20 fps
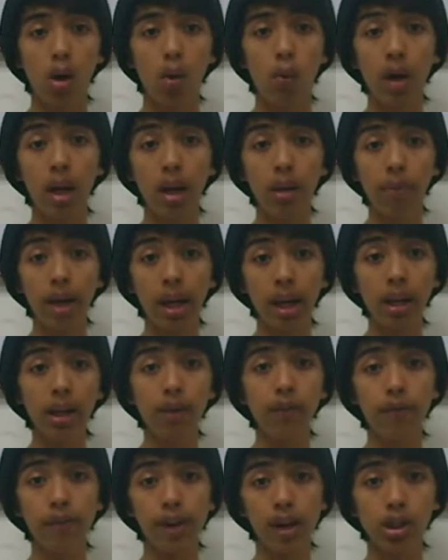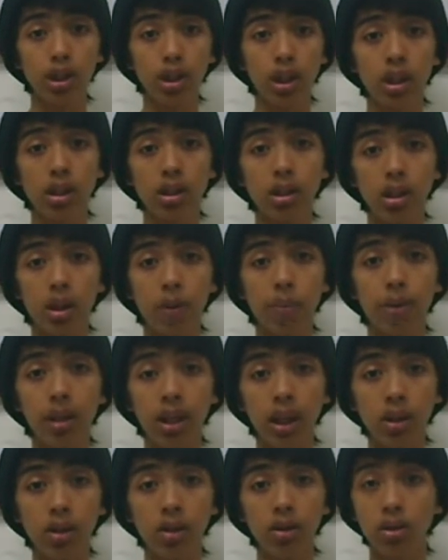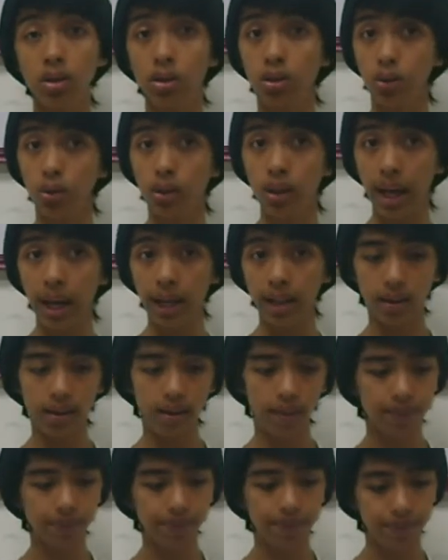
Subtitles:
while many versions of Linux do not.